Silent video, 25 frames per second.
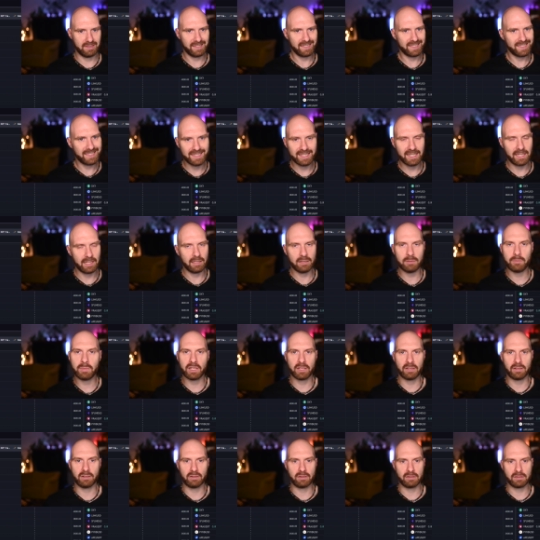seen
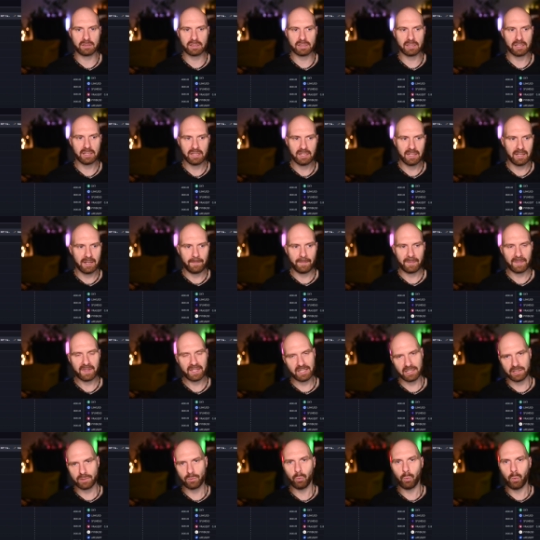because
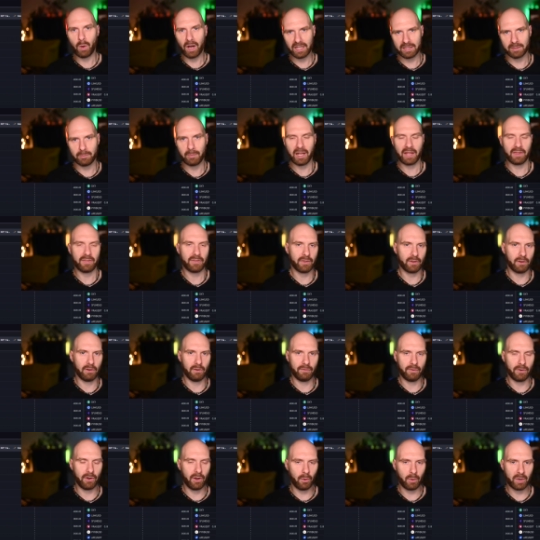just one month
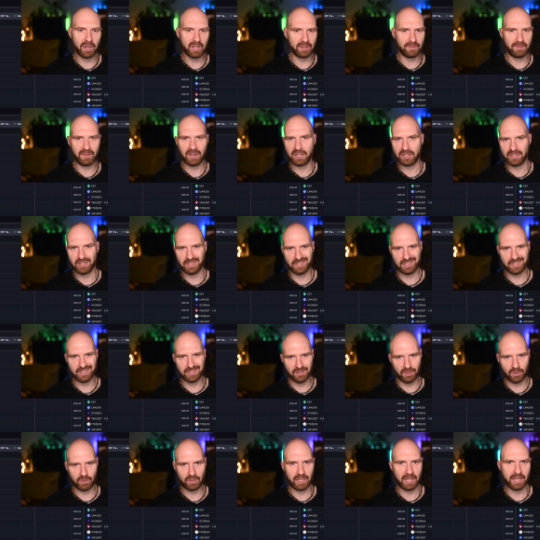of lower inflation is
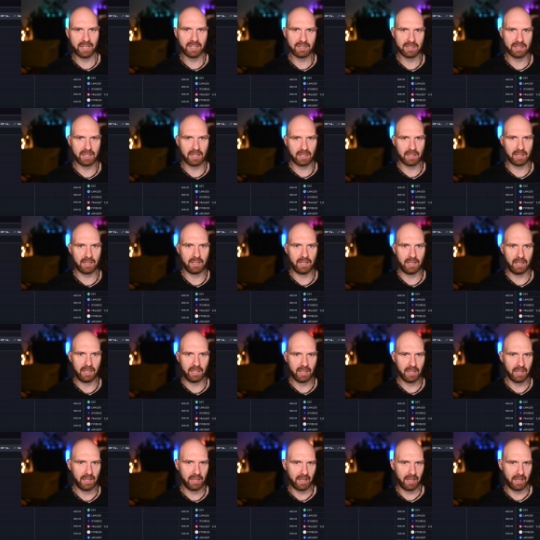not exactly